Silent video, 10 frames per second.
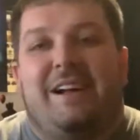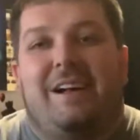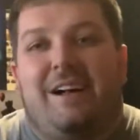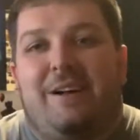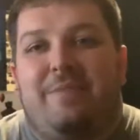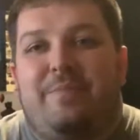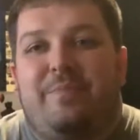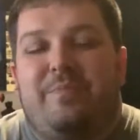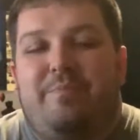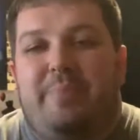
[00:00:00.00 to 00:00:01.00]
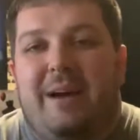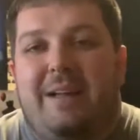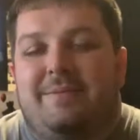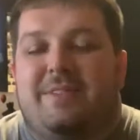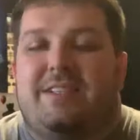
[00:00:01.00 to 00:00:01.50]
Um,
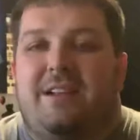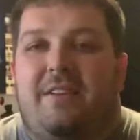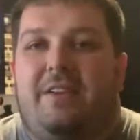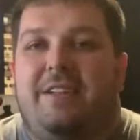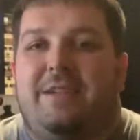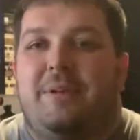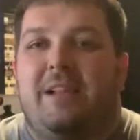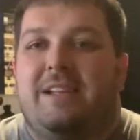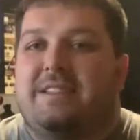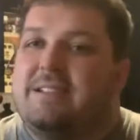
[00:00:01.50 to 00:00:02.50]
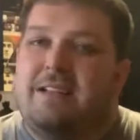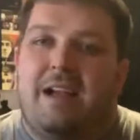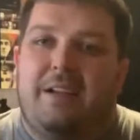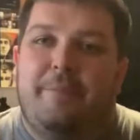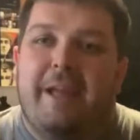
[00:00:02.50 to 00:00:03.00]
but since I'd already done my list, it's
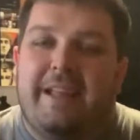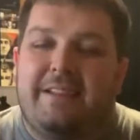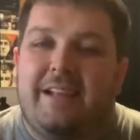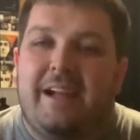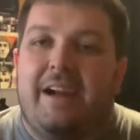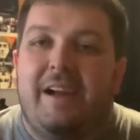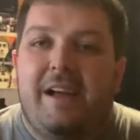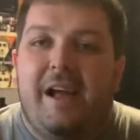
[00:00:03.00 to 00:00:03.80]
not gonna make it there.